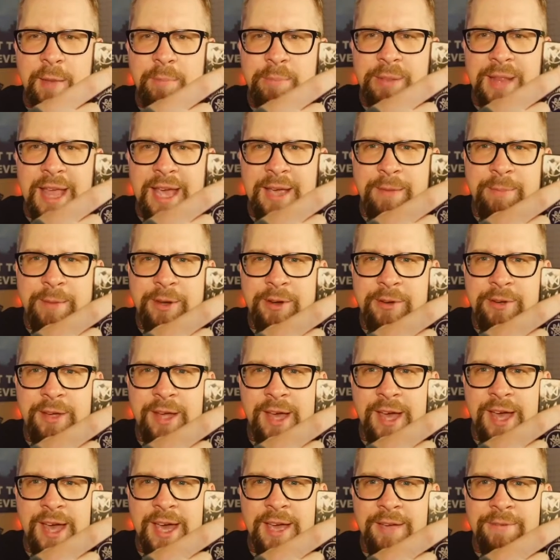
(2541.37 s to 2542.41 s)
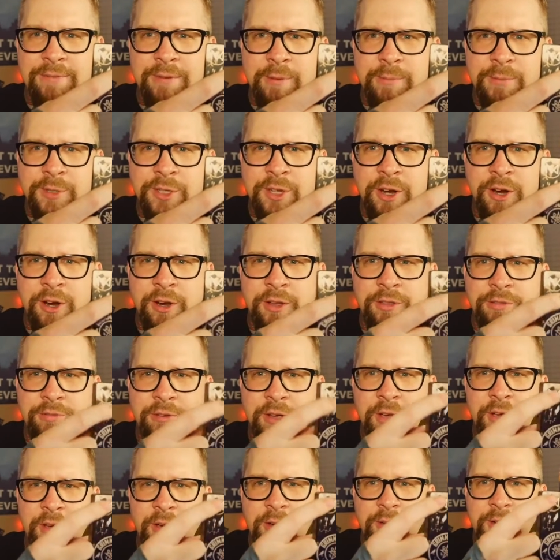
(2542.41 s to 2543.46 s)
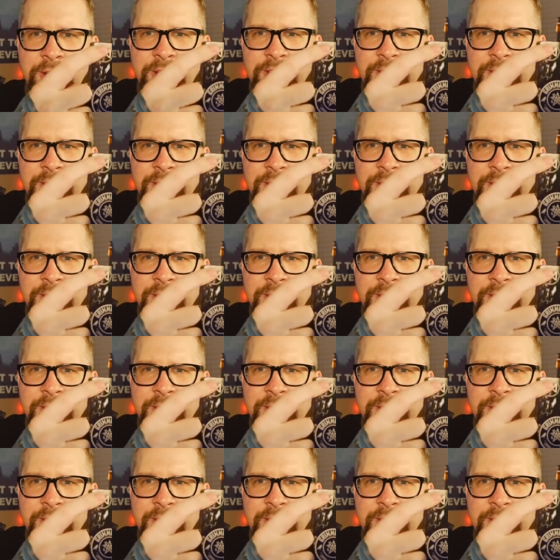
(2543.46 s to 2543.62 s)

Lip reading: Black Metal Guy from Dark Throne,